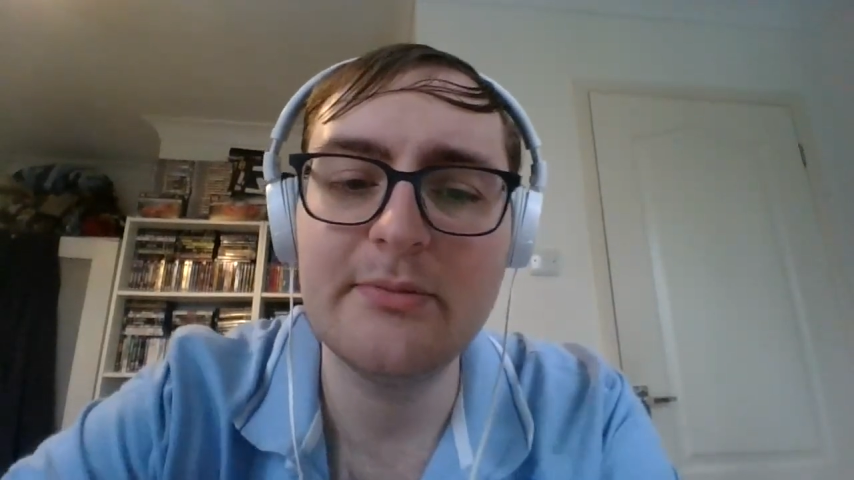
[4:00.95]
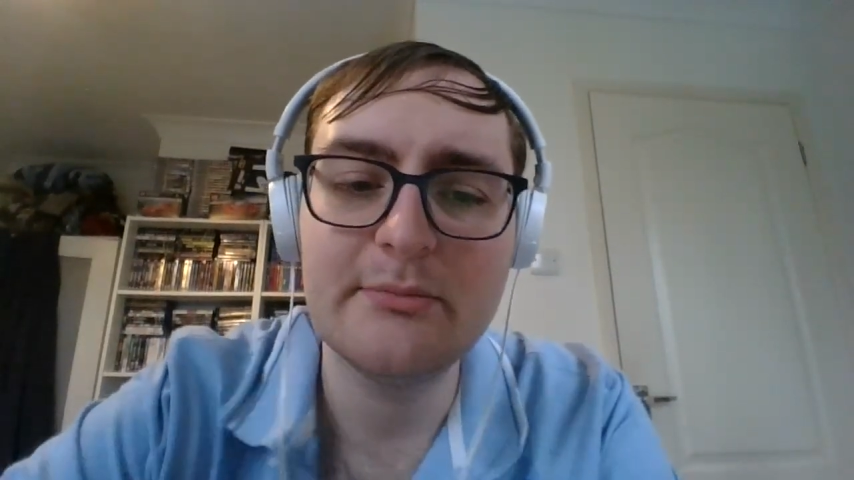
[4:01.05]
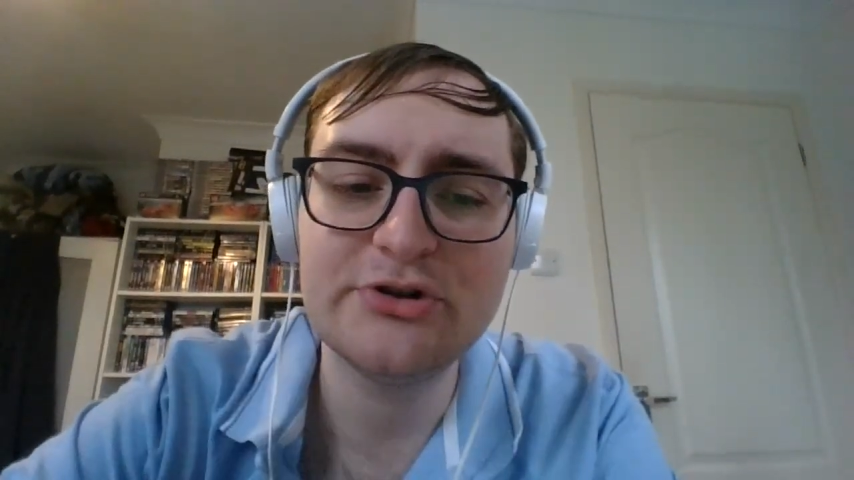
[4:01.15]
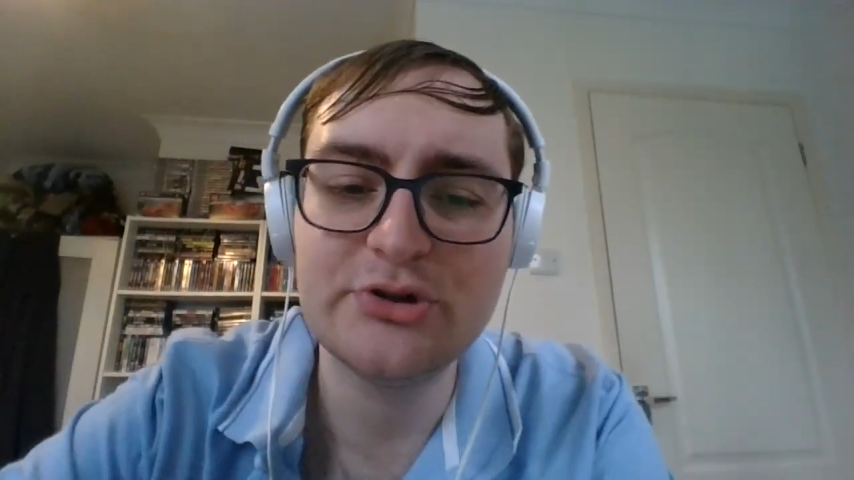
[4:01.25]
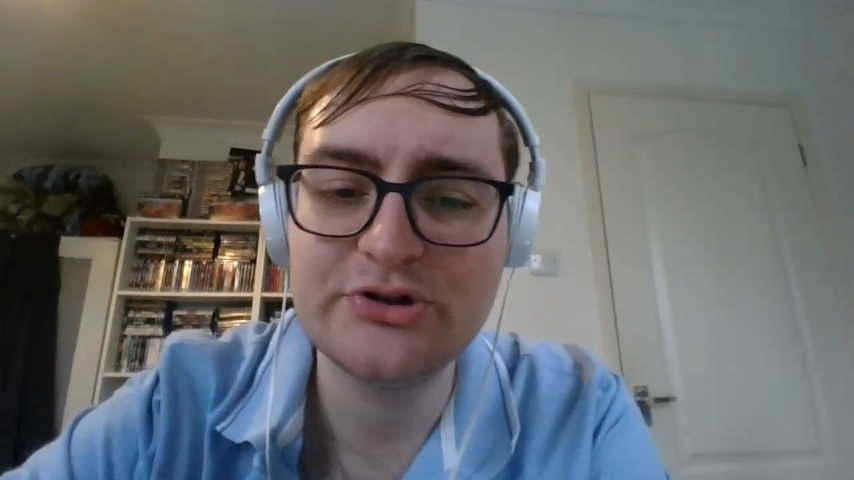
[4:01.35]
but
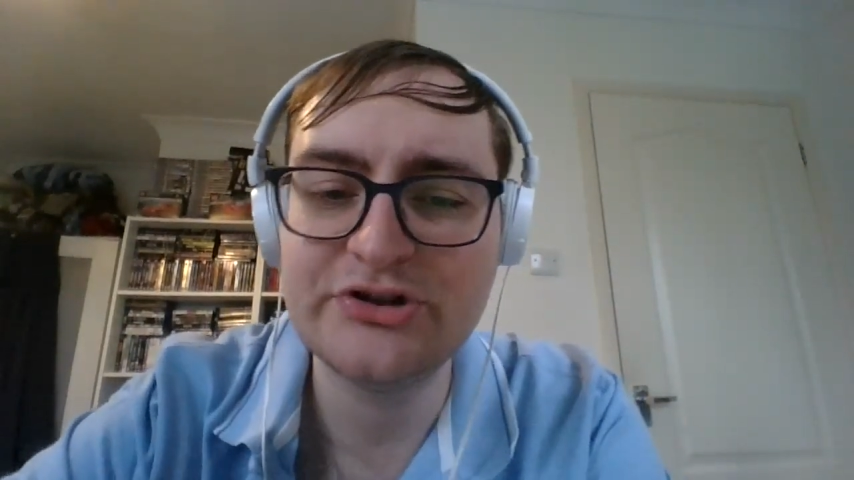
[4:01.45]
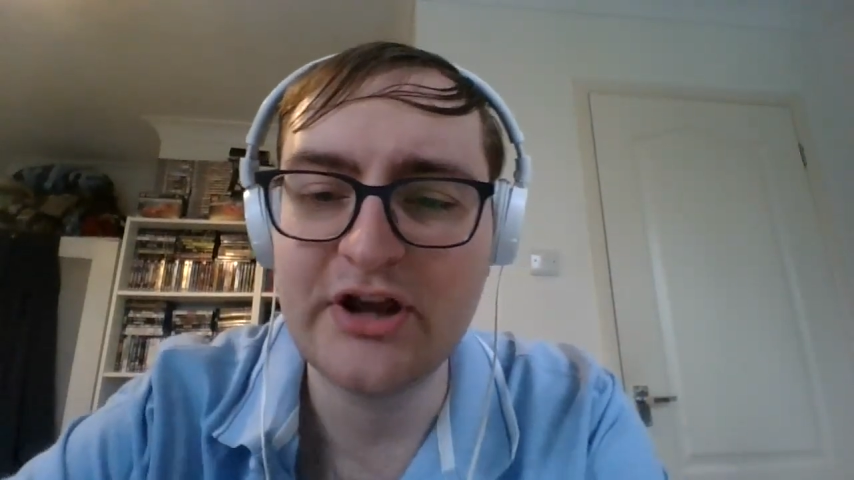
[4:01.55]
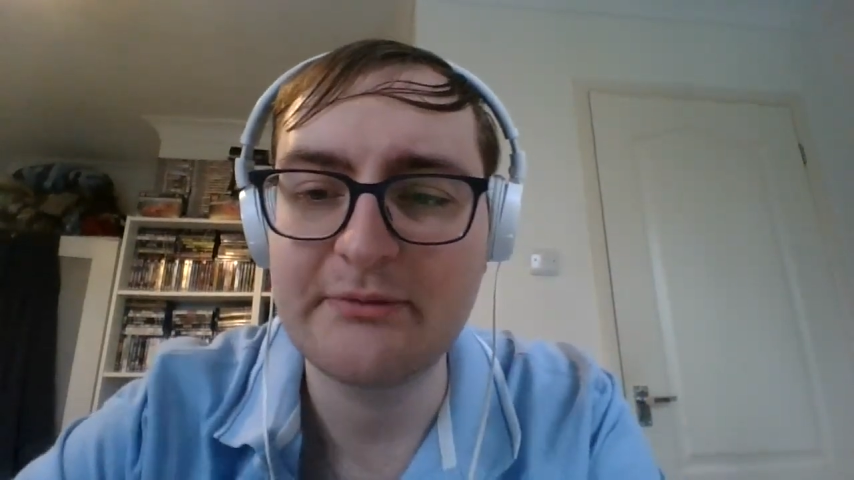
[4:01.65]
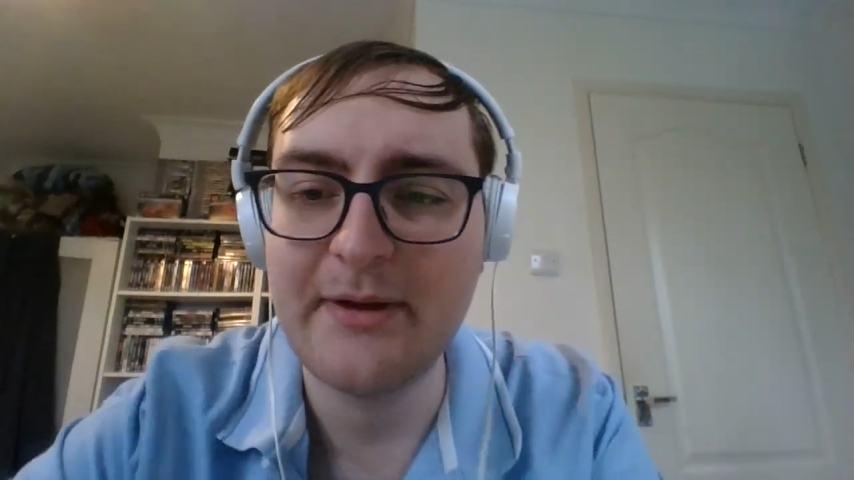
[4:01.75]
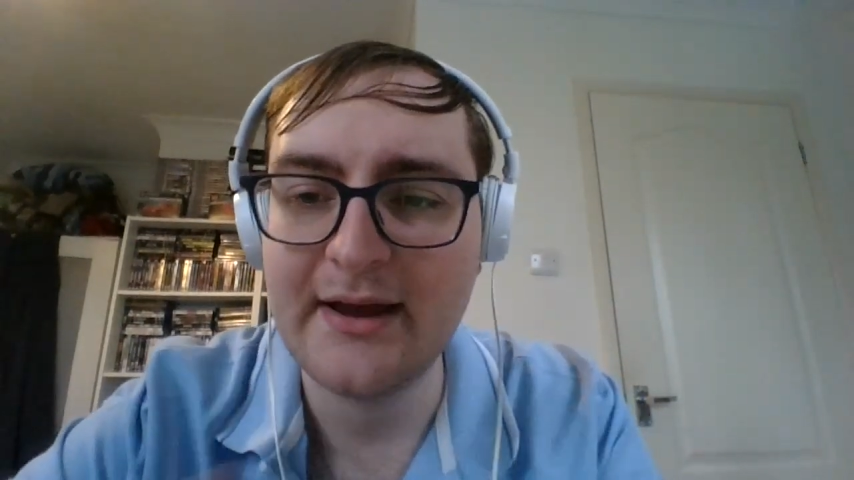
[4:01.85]
be sure to
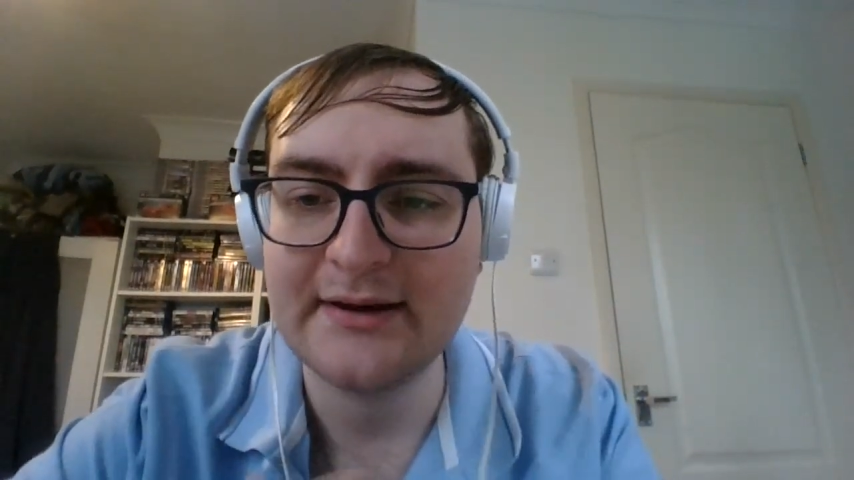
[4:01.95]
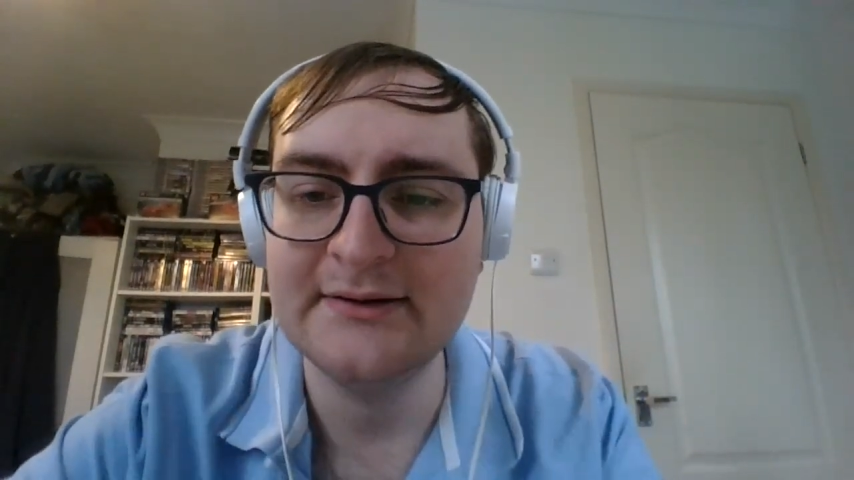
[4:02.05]
check back